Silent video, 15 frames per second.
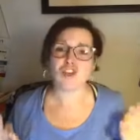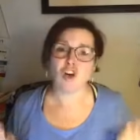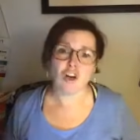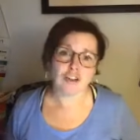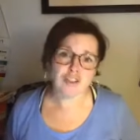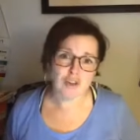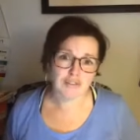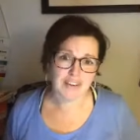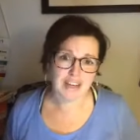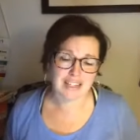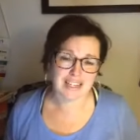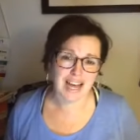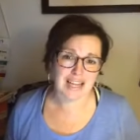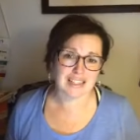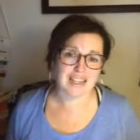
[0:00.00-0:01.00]
It's also
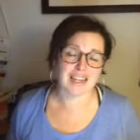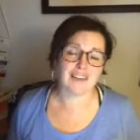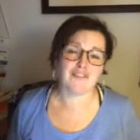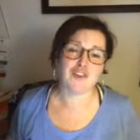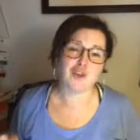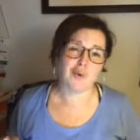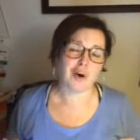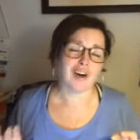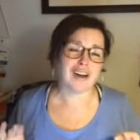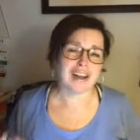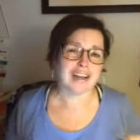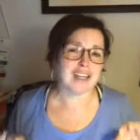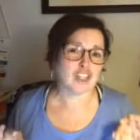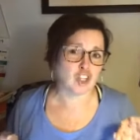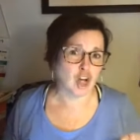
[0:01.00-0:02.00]
fantastic if you are
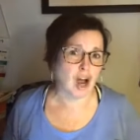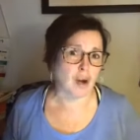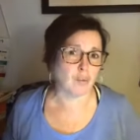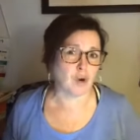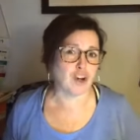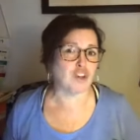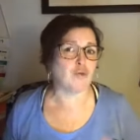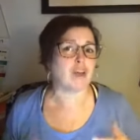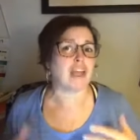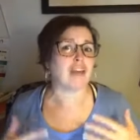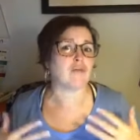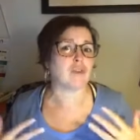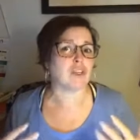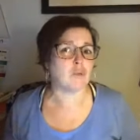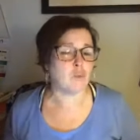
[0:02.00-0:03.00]
in a job where you
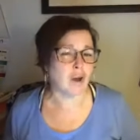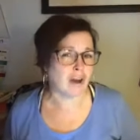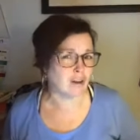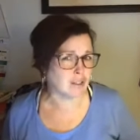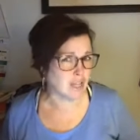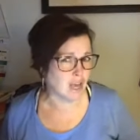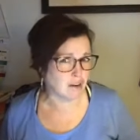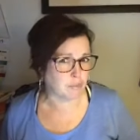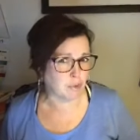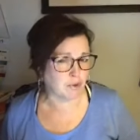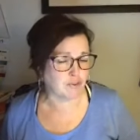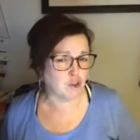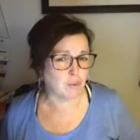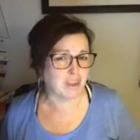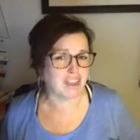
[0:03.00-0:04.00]
can't really wear a lot of
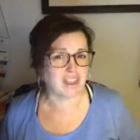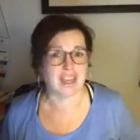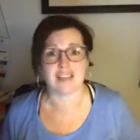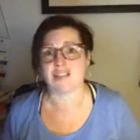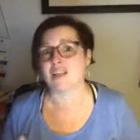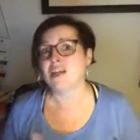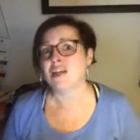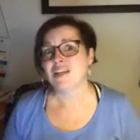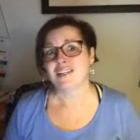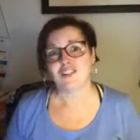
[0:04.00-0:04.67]
perfumy things.